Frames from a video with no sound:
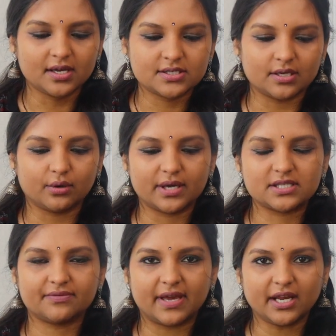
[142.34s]
So it's
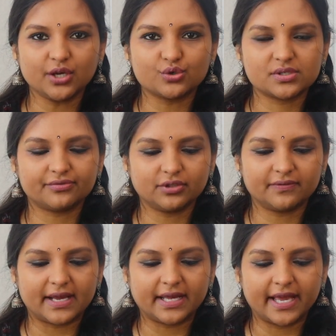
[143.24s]
very useful,
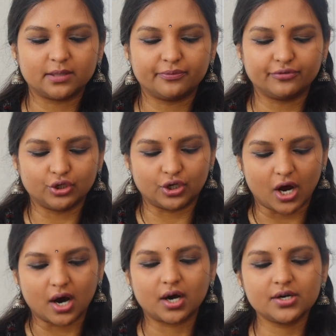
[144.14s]
very helpful,
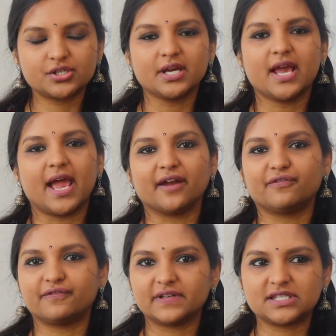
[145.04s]
large, and
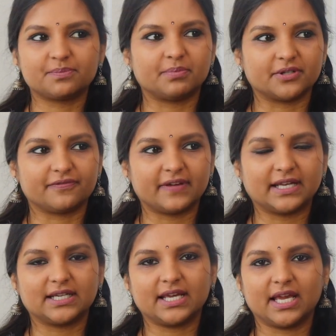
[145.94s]
fits
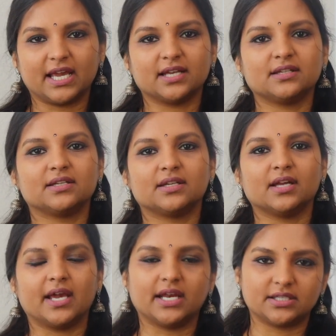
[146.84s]
perfectly in
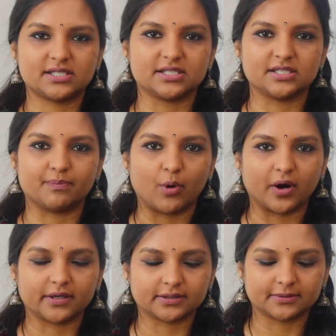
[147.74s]
Instant
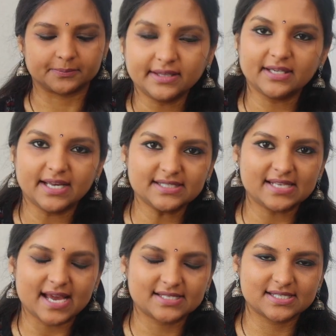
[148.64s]
Pot. And the next
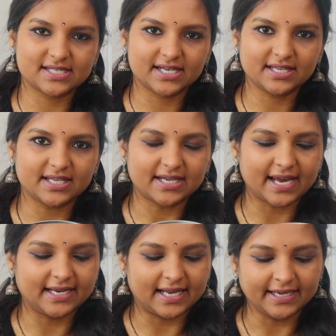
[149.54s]
accessory that
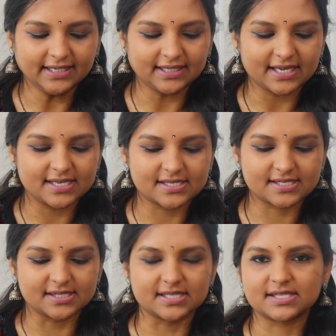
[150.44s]
I like is
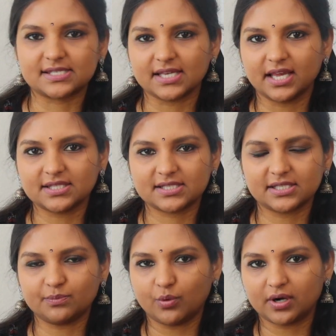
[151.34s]
this
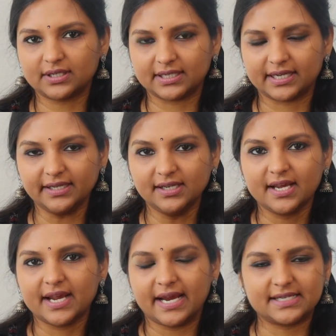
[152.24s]
Instant Pot lid.
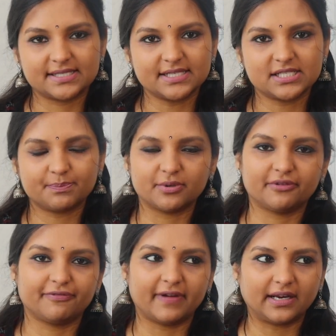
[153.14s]
It sits
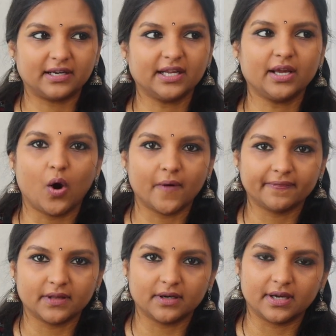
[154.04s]
perfectly on
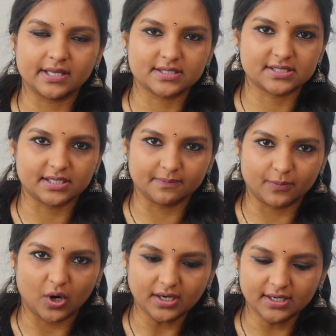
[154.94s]
the Instant
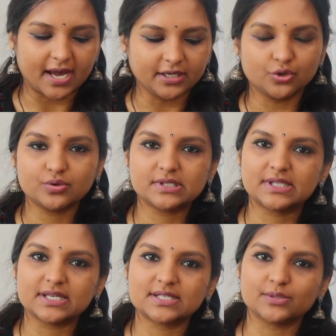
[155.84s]
Pot. I use
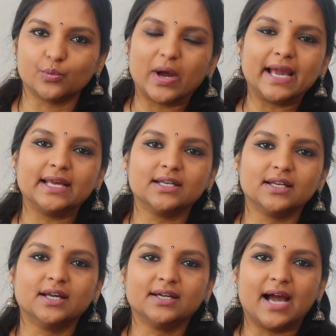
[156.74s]
this while
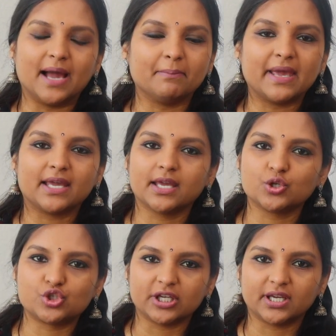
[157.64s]
I'm making
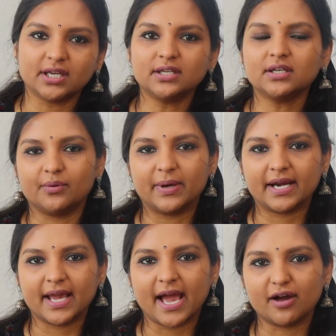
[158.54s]
chicken where
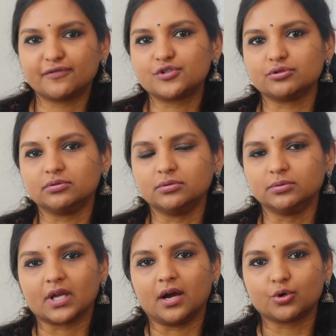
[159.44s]
I have to
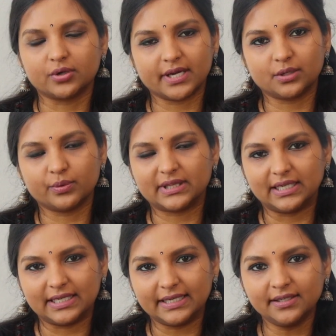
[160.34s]
cook it with a
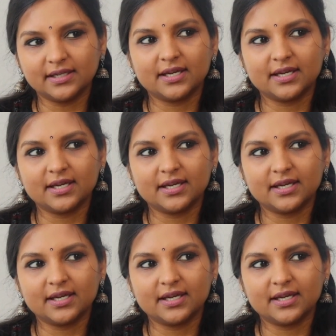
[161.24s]
lid.